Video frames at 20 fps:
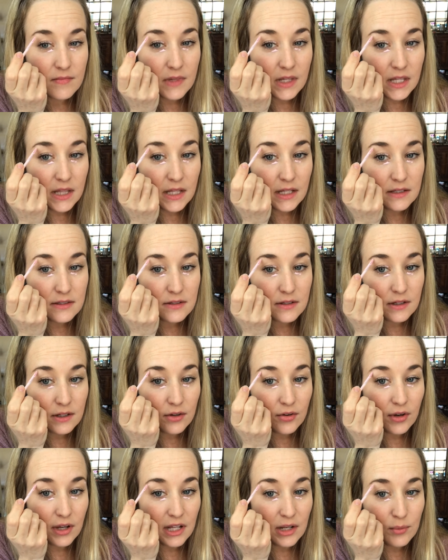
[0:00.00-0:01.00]
That's gonna
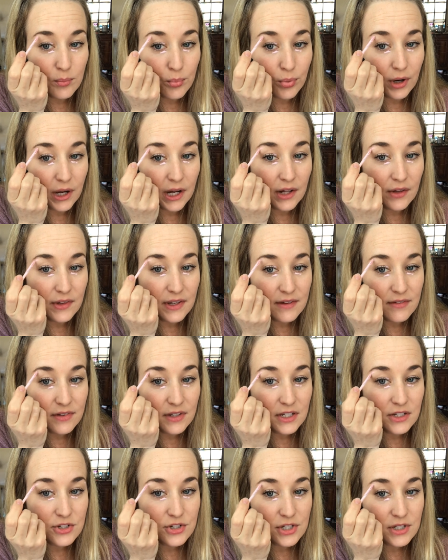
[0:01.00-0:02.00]
create brow
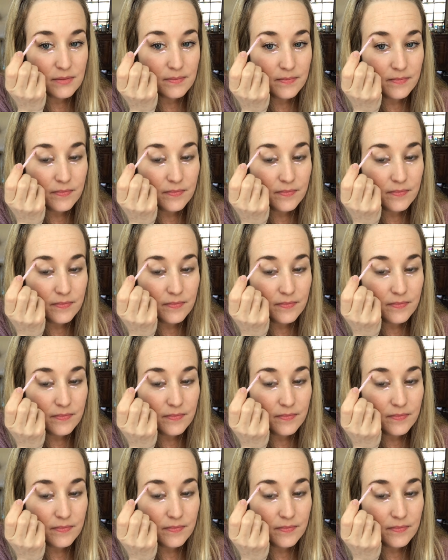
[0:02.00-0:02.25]
definition.